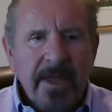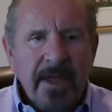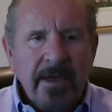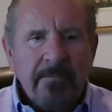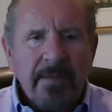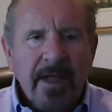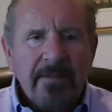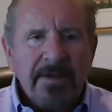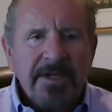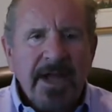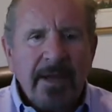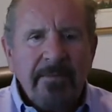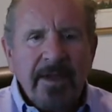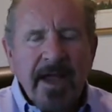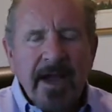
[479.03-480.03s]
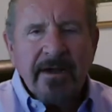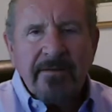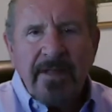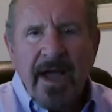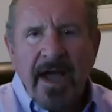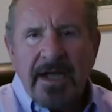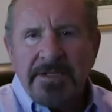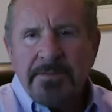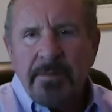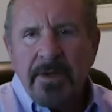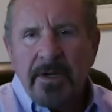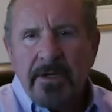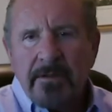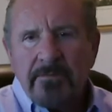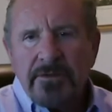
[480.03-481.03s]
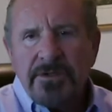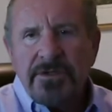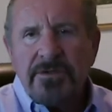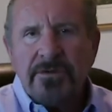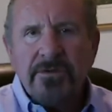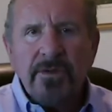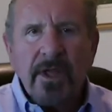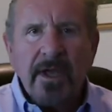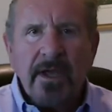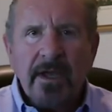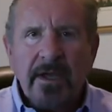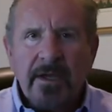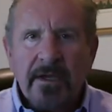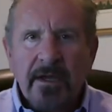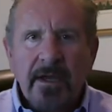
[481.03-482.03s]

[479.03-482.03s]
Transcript: by the time he got hospital, it was too late.